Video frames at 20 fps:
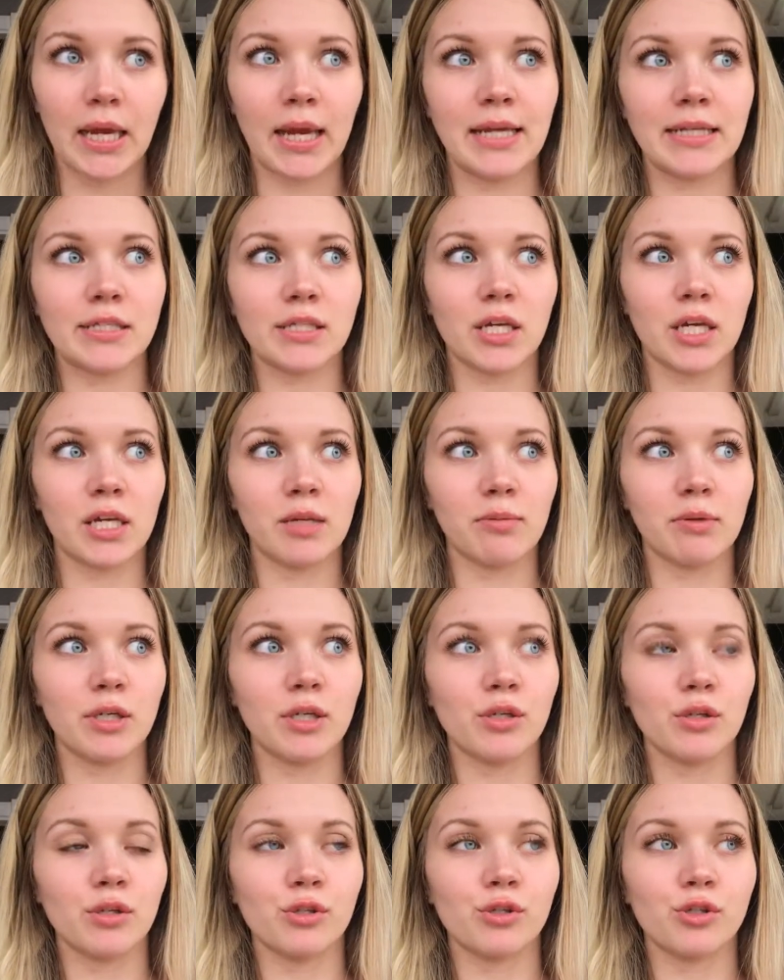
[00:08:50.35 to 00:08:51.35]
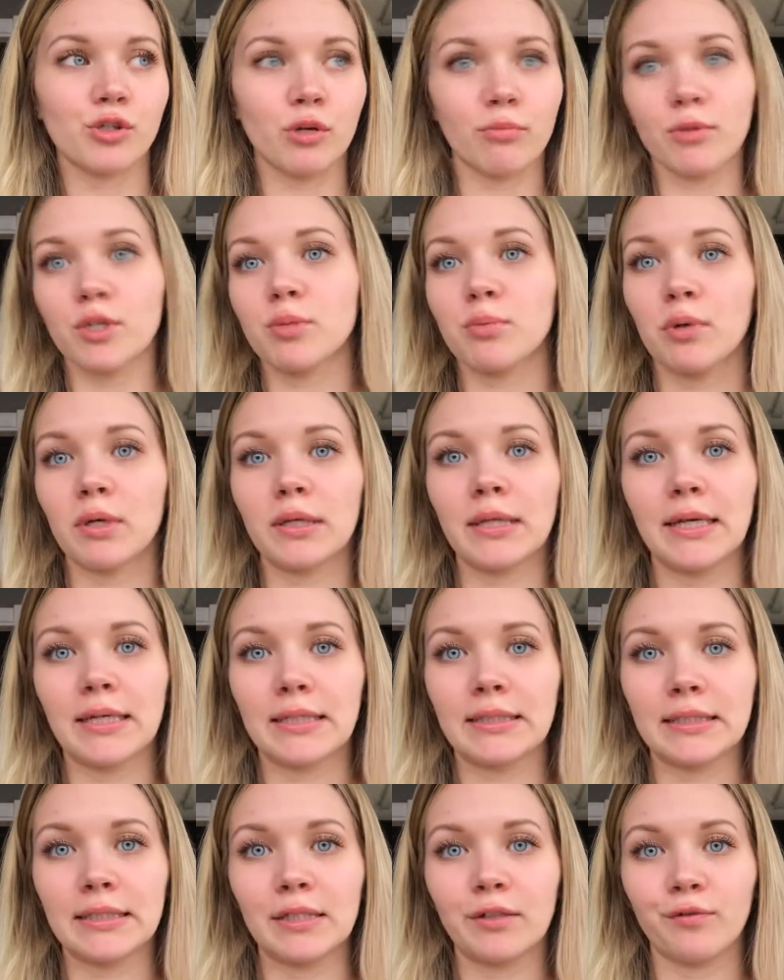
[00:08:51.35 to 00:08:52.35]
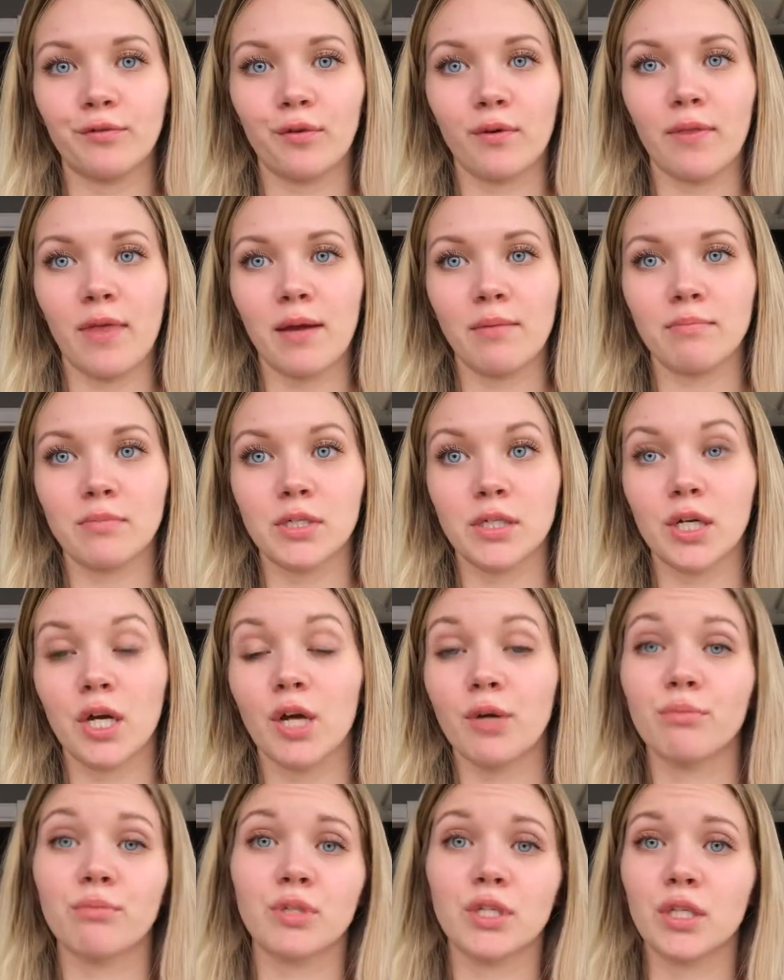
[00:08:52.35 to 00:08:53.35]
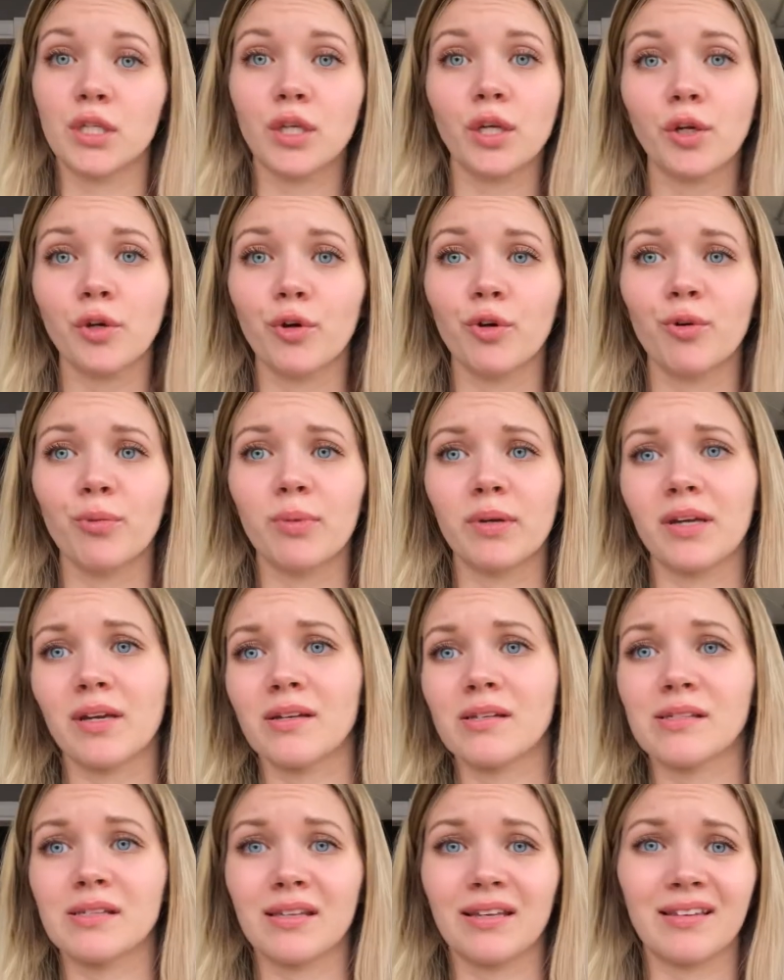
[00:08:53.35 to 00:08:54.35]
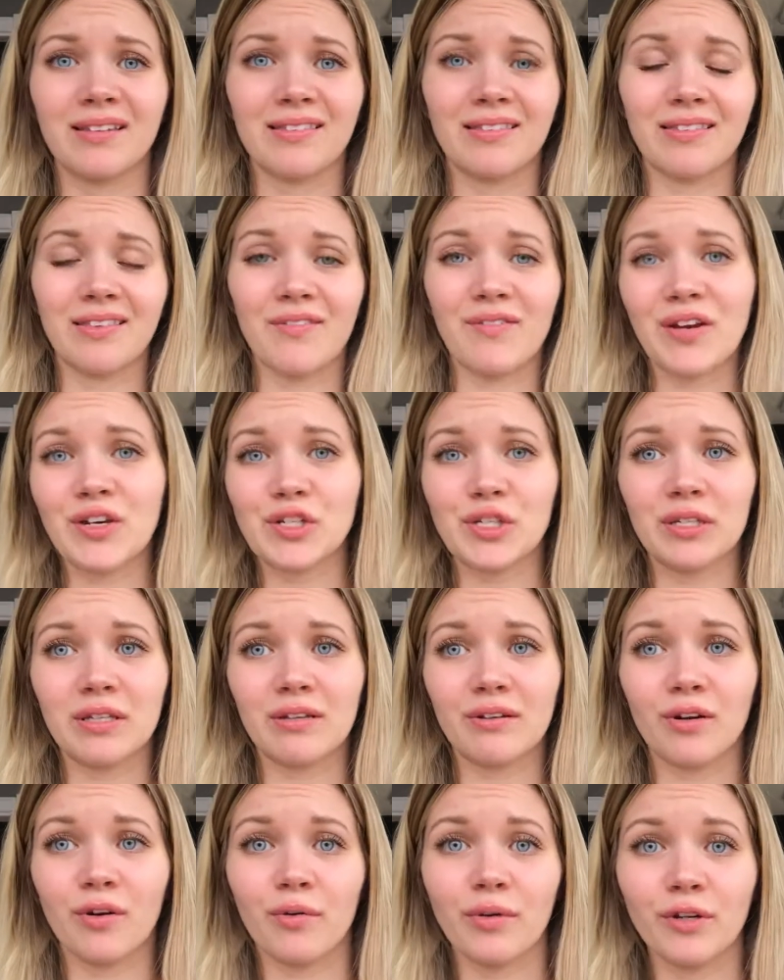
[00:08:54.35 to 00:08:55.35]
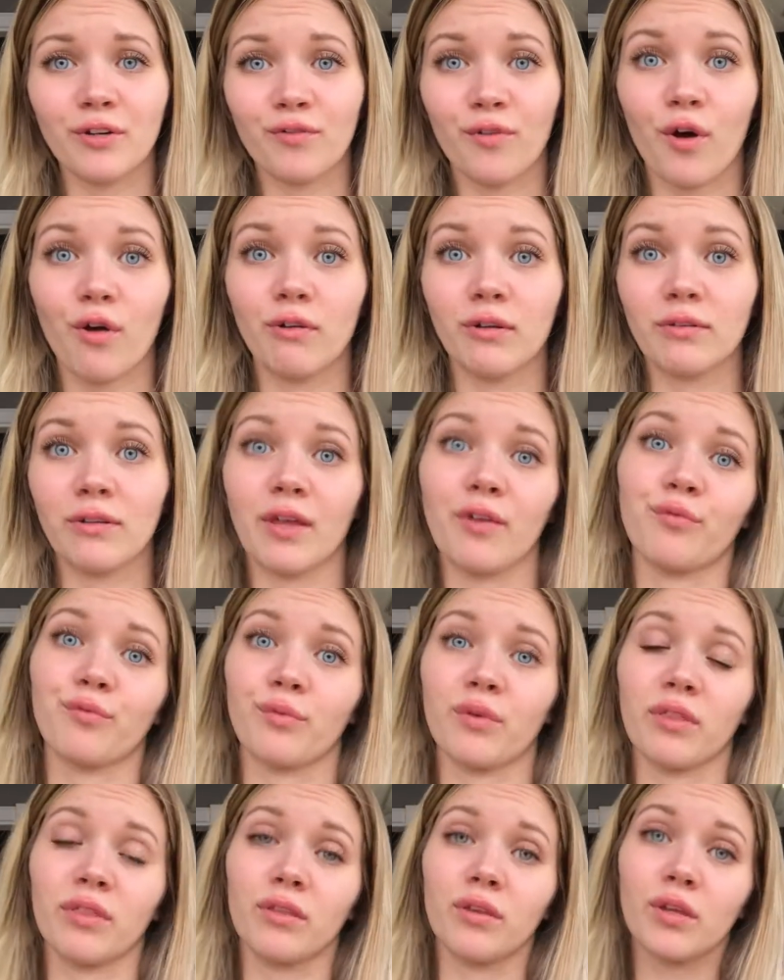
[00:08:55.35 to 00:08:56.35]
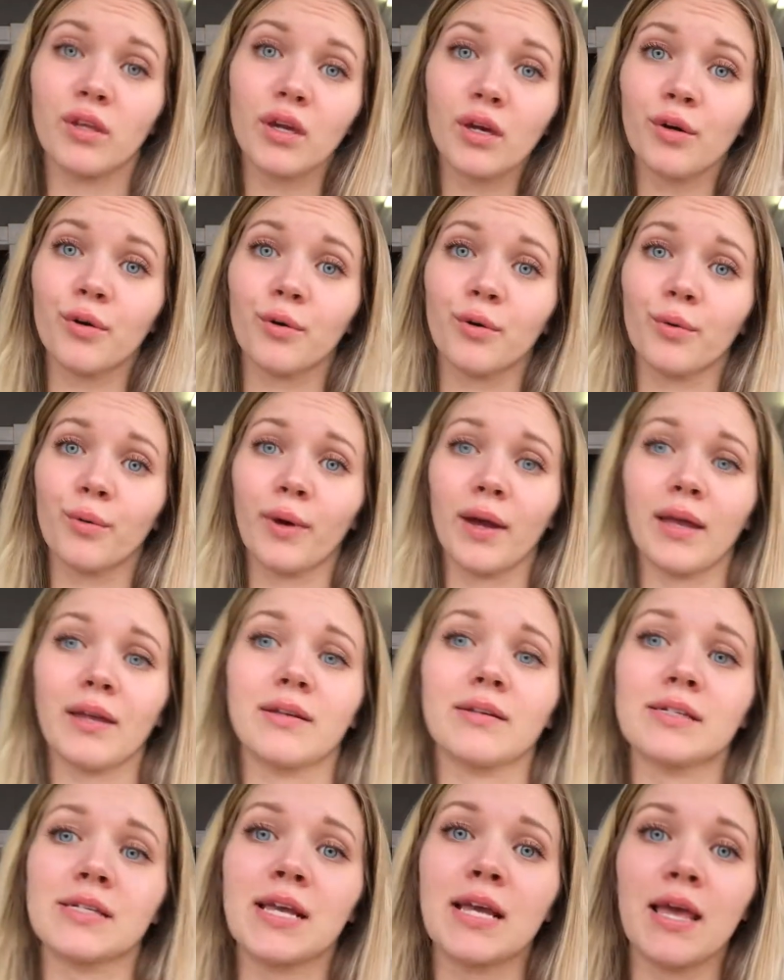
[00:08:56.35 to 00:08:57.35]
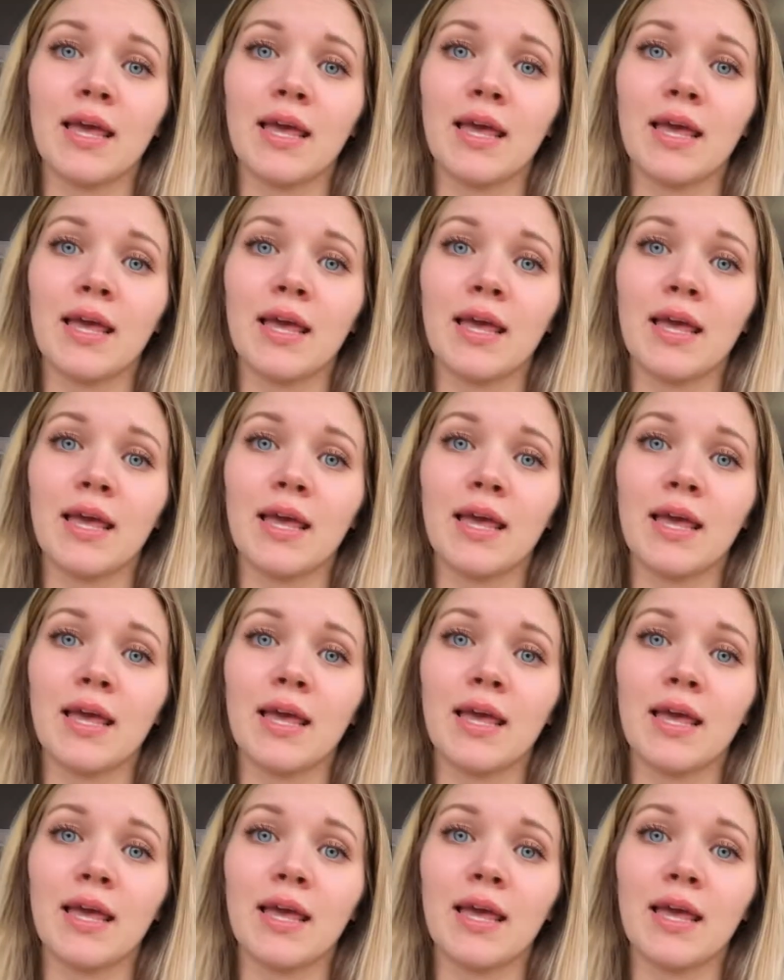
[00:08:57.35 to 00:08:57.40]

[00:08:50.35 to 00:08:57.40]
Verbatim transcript: it's gonna be so much more likely for them to come to you because like eventually they're going to fall in love with you and